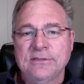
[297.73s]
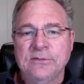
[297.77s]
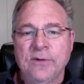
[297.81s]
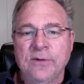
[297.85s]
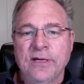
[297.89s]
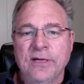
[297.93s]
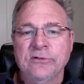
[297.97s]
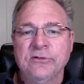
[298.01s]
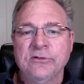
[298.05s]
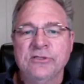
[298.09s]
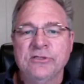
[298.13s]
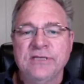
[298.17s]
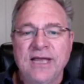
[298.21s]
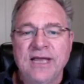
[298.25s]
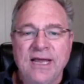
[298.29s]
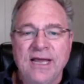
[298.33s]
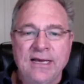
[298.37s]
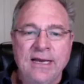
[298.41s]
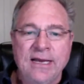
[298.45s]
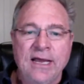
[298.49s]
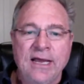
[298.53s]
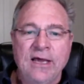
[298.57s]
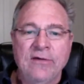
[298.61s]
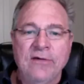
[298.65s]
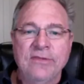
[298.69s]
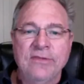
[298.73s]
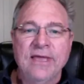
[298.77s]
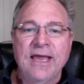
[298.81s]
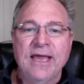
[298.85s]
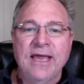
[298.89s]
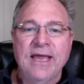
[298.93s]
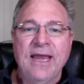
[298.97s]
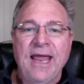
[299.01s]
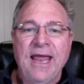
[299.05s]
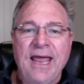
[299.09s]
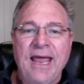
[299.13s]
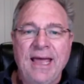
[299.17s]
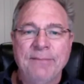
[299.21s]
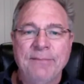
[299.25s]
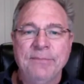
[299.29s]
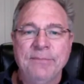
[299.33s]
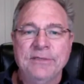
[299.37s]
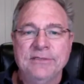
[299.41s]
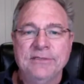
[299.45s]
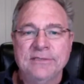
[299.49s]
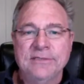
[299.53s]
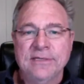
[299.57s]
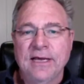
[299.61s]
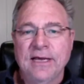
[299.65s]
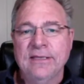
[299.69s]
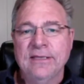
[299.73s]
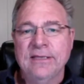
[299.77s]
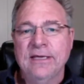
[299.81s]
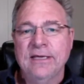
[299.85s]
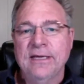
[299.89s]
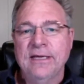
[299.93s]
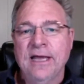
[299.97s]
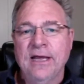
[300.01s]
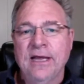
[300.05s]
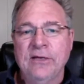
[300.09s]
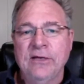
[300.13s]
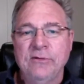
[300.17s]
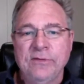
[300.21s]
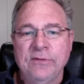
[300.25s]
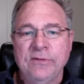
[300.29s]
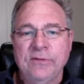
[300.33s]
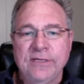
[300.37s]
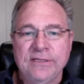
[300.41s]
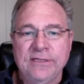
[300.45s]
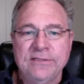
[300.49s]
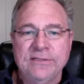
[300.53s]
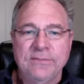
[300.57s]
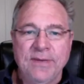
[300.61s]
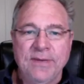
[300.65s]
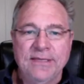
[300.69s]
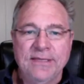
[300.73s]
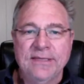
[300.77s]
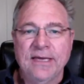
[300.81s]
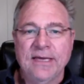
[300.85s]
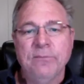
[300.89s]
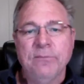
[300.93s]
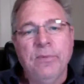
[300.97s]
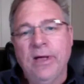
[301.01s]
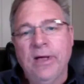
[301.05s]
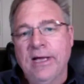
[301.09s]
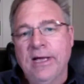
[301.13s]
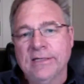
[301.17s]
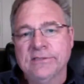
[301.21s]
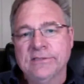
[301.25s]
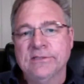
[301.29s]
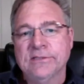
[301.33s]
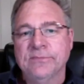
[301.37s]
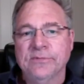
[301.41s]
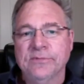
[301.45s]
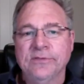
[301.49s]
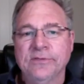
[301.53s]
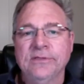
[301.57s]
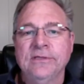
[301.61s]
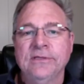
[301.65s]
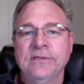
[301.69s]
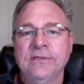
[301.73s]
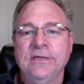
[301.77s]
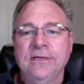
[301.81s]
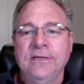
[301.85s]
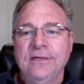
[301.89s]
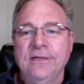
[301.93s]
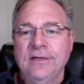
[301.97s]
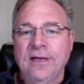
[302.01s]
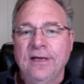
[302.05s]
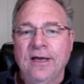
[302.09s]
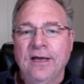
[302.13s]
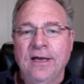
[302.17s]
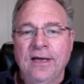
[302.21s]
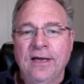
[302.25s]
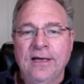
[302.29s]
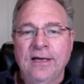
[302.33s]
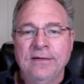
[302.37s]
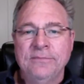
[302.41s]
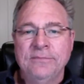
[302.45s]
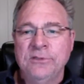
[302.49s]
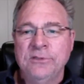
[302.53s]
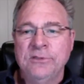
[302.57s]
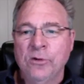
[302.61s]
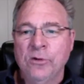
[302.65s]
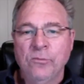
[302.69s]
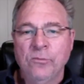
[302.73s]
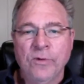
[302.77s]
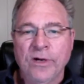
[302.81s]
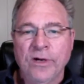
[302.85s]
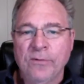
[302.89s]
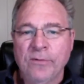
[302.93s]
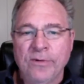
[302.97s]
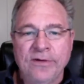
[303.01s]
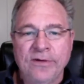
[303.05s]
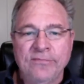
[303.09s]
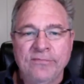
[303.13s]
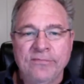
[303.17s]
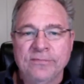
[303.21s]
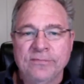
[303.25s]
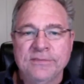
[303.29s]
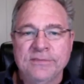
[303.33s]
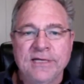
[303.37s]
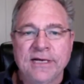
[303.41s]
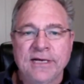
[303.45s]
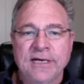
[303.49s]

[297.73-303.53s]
to understand how that happens and how that how you need to make that possible. Uh, don't run away from